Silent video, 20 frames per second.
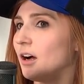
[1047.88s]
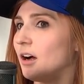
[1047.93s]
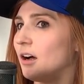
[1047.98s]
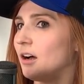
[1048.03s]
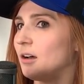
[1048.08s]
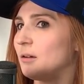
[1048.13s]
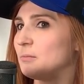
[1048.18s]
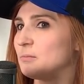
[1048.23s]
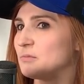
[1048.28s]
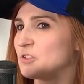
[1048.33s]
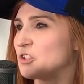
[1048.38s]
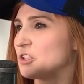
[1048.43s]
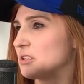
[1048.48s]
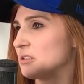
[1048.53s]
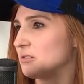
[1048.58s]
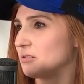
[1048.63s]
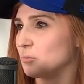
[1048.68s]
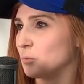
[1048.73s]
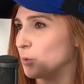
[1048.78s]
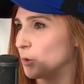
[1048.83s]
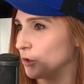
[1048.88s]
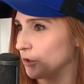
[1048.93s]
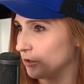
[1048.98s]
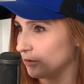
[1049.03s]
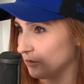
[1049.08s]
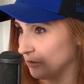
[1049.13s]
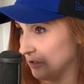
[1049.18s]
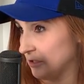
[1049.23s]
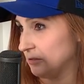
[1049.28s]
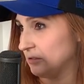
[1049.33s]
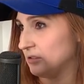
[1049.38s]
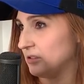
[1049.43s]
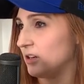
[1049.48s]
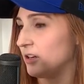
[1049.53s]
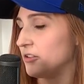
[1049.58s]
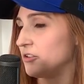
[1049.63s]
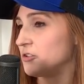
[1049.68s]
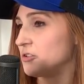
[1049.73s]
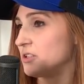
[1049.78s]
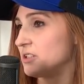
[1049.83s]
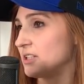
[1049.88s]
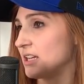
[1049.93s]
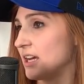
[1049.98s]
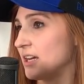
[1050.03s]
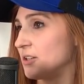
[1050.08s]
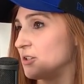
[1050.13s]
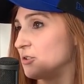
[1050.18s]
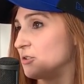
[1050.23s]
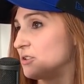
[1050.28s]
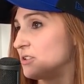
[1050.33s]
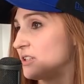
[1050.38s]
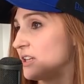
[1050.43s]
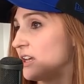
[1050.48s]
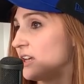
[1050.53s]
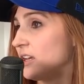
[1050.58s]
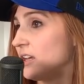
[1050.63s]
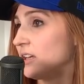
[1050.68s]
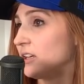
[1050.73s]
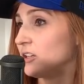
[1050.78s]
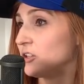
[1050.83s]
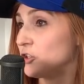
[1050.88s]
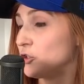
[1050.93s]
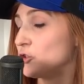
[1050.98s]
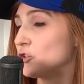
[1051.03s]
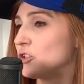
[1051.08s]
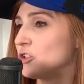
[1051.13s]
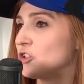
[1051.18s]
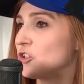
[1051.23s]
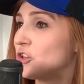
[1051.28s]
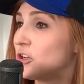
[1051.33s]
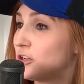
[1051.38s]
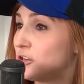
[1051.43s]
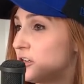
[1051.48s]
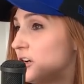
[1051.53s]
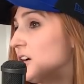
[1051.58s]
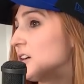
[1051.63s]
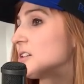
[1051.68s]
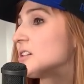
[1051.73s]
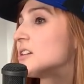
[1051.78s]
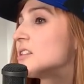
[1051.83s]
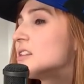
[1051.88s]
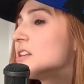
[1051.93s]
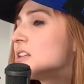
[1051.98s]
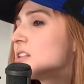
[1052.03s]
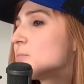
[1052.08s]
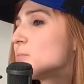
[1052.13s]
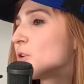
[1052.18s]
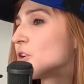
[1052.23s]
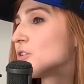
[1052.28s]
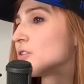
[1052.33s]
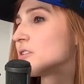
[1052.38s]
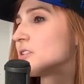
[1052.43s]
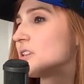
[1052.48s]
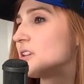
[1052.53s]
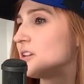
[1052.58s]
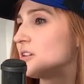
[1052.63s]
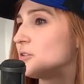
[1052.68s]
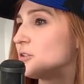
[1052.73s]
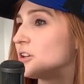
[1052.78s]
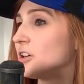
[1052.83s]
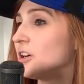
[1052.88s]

um, just work like other designers saying you should talk to this person.